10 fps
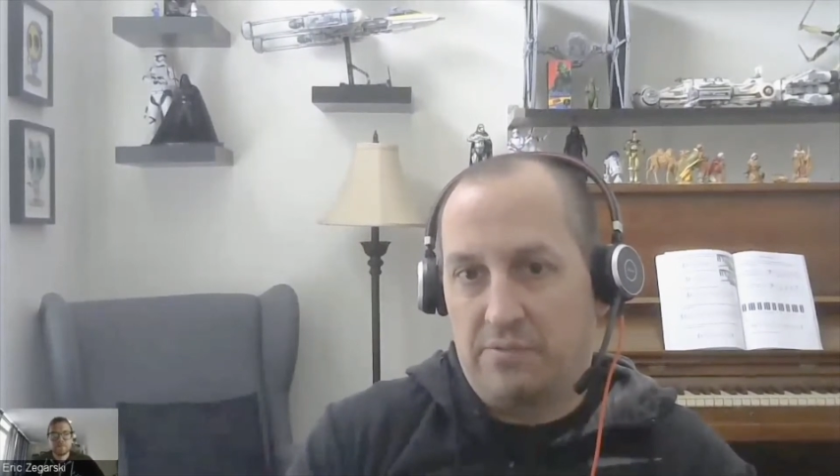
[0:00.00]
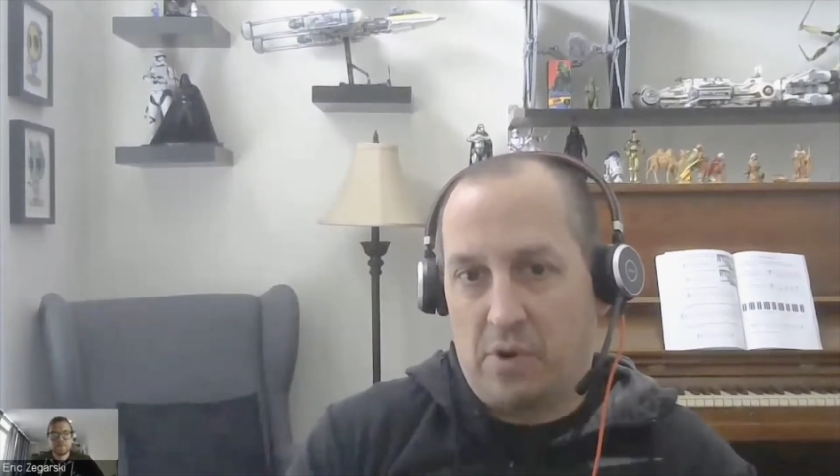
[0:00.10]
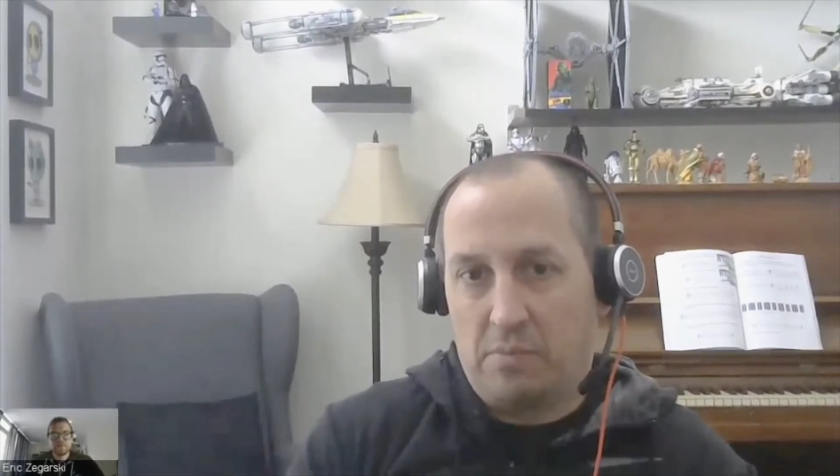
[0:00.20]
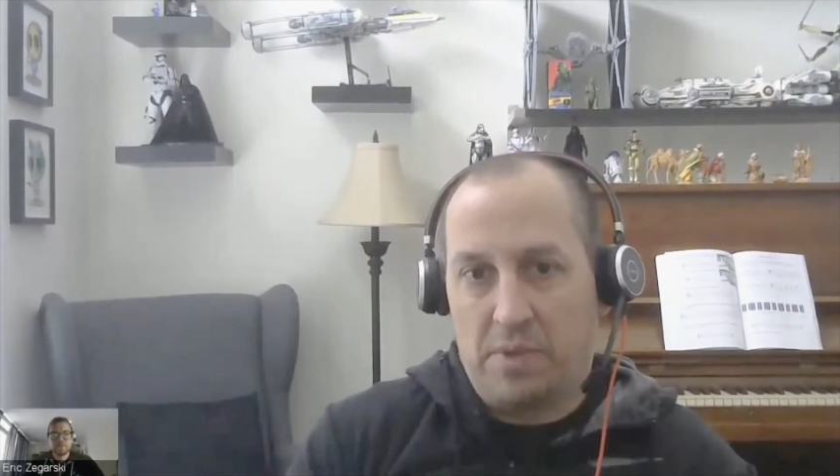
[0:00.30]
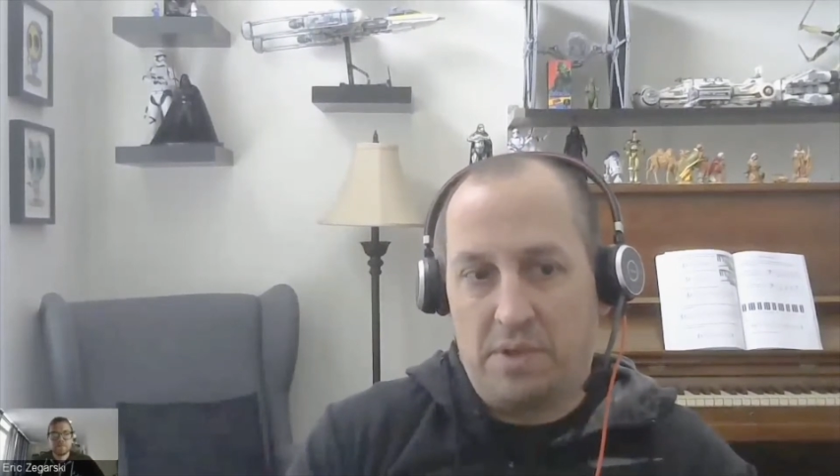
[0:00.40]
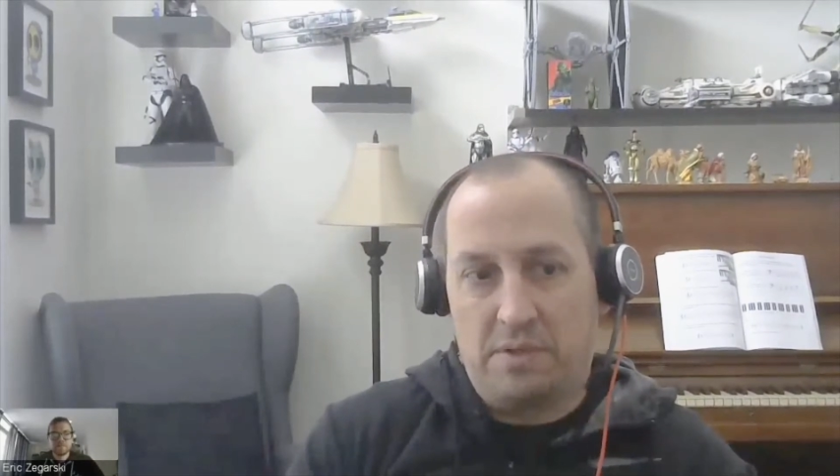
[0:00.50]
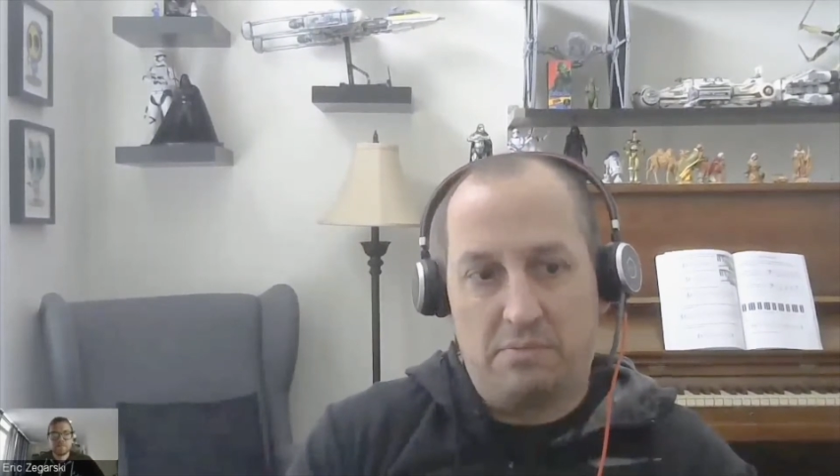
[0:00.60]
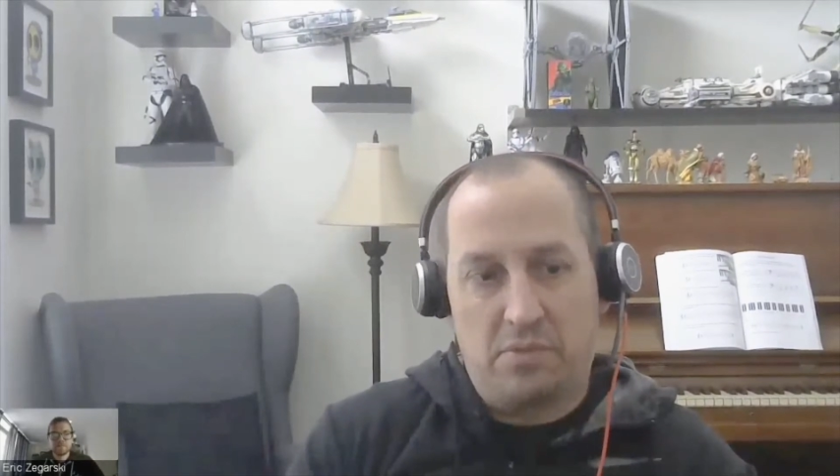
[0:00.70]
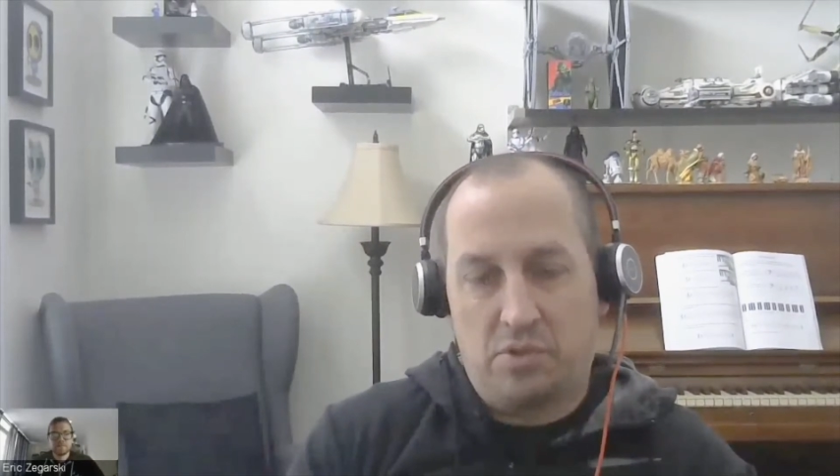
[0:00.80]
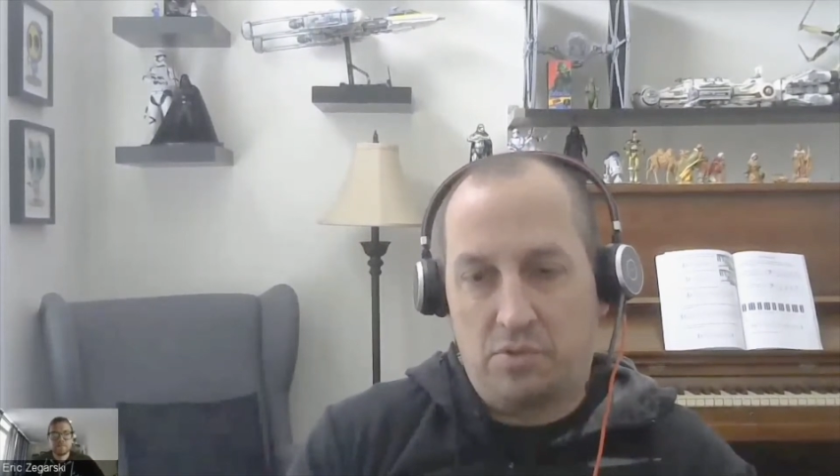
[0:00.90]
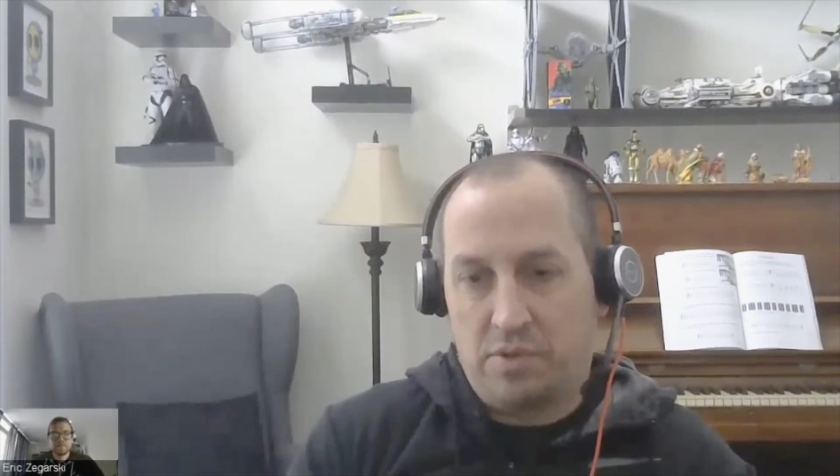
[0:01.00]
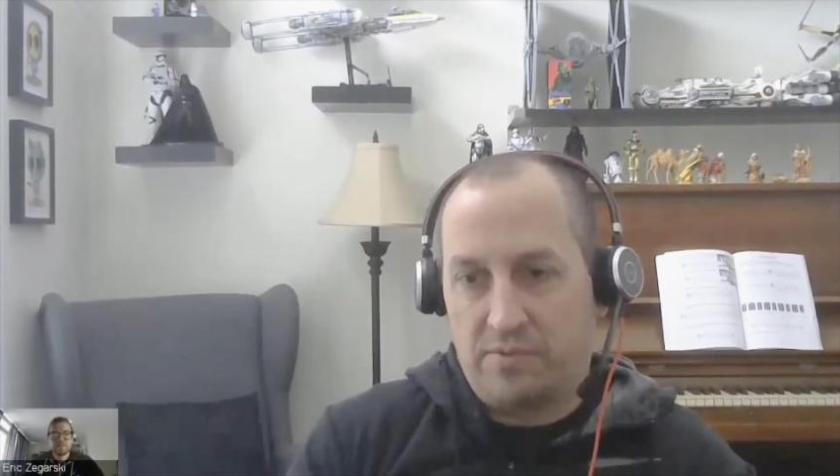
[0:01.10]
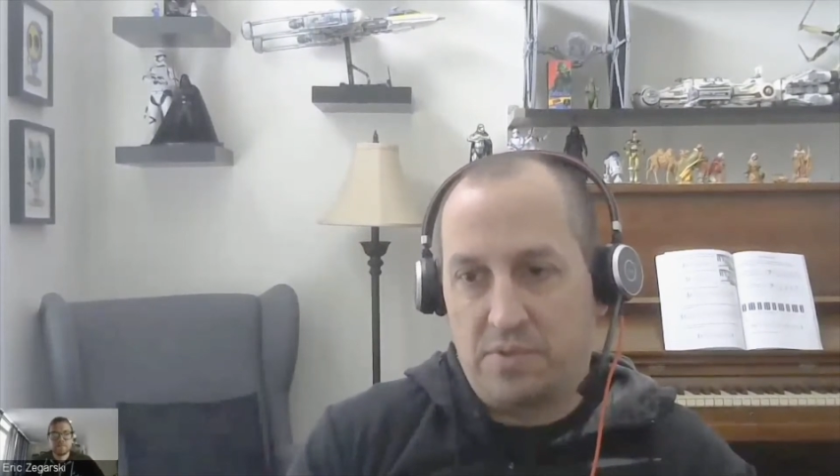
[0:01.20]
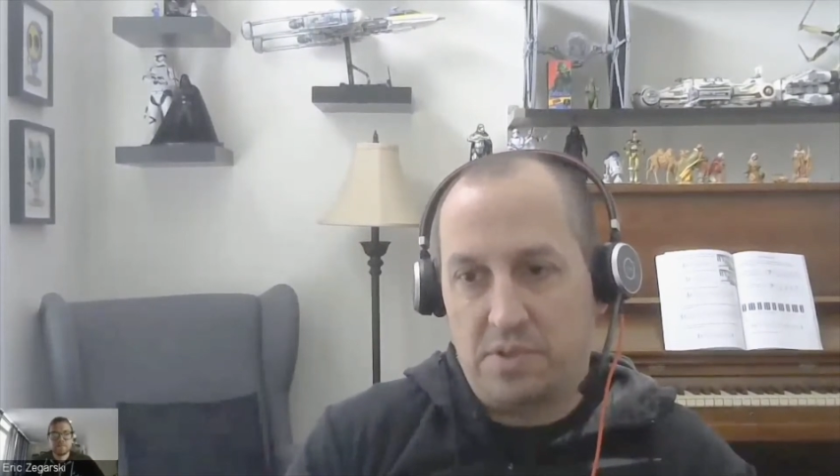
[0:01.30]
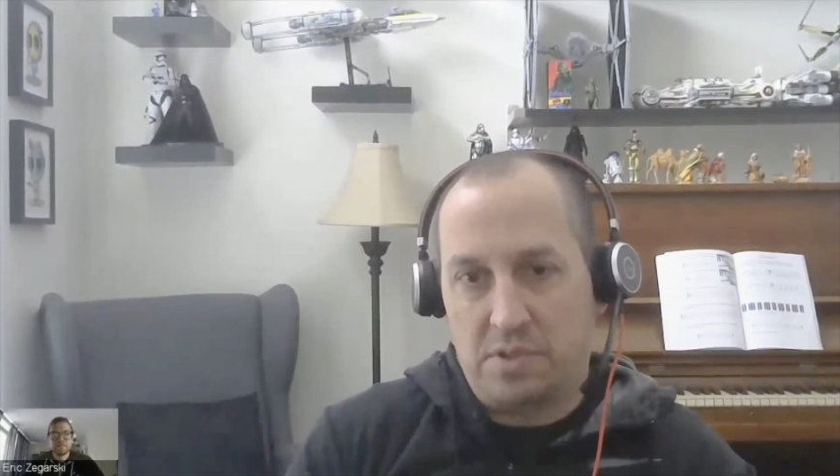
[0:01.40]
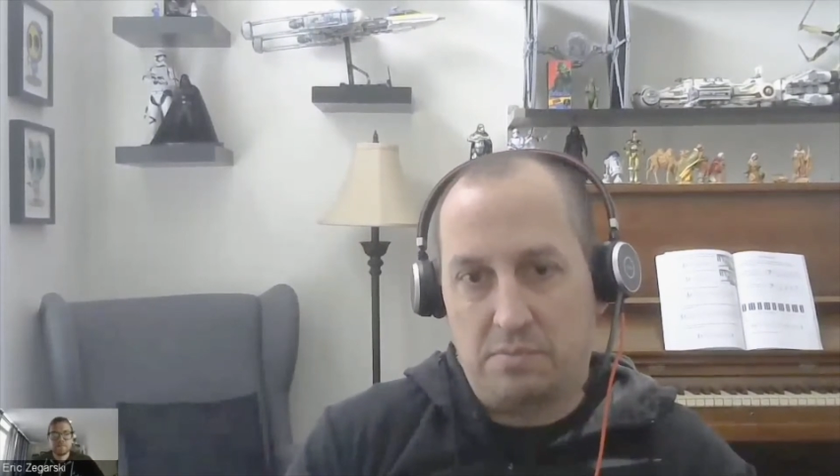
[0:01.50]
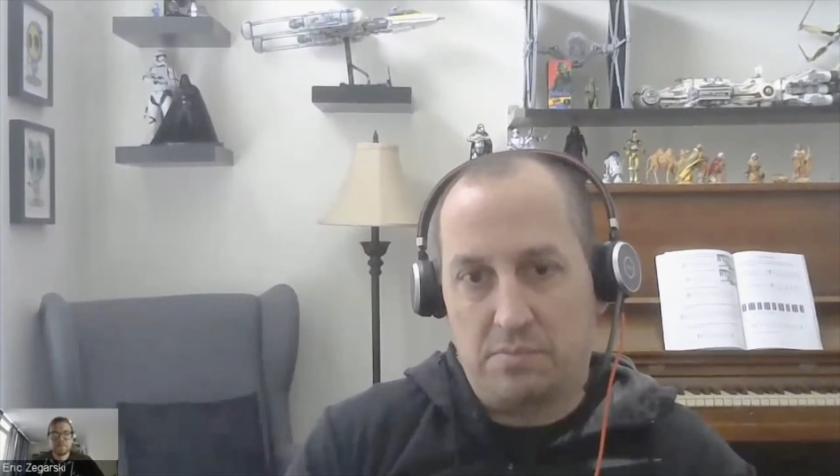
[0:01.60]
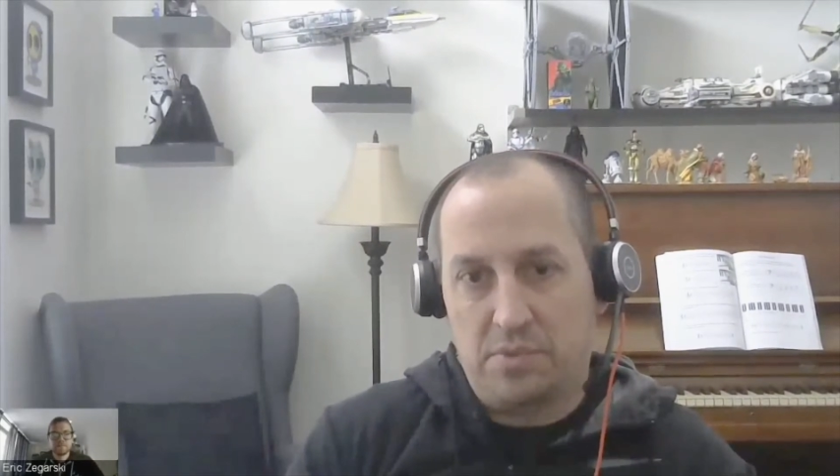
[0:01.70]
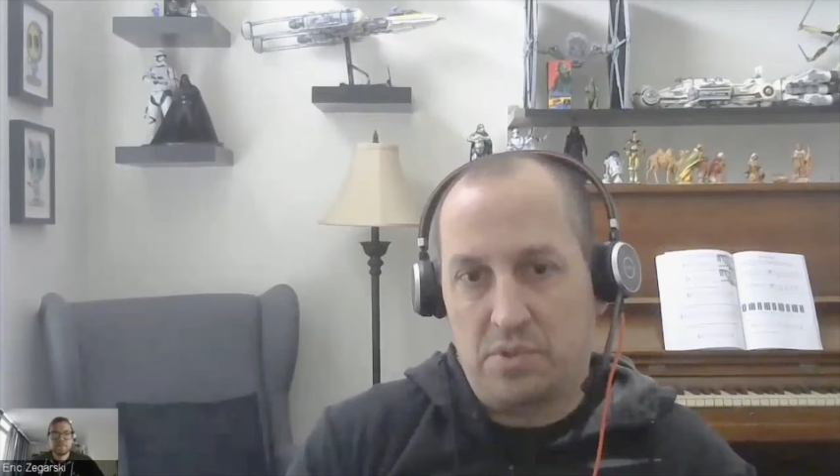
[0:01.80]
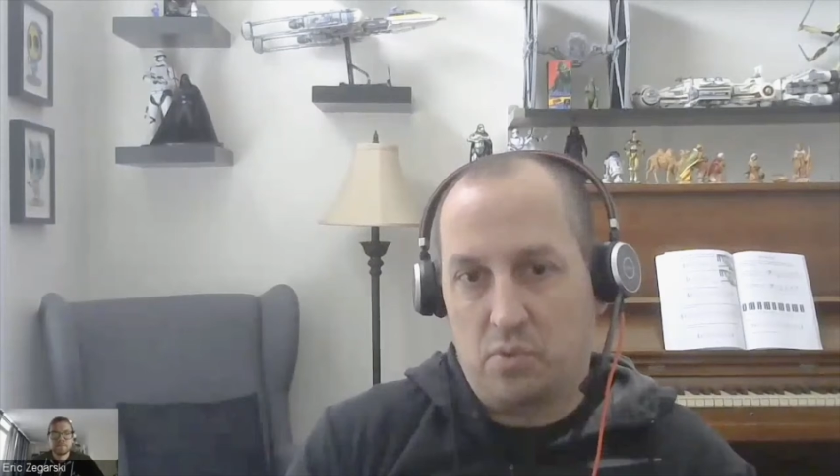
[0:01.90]
from two different
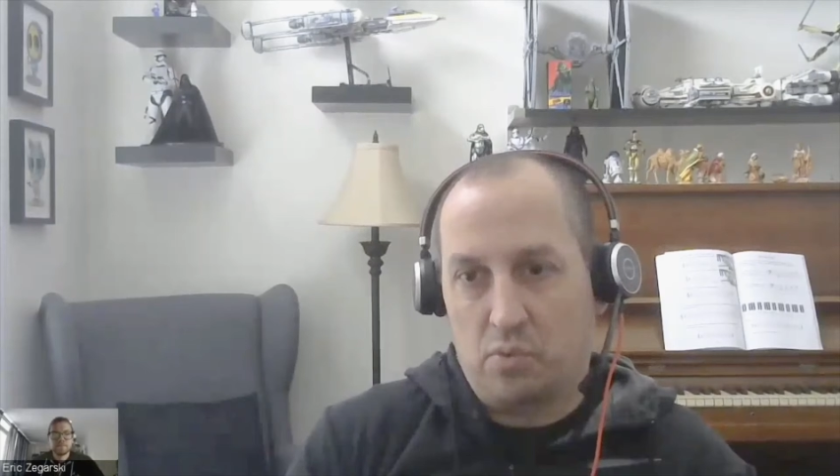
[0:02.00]
systems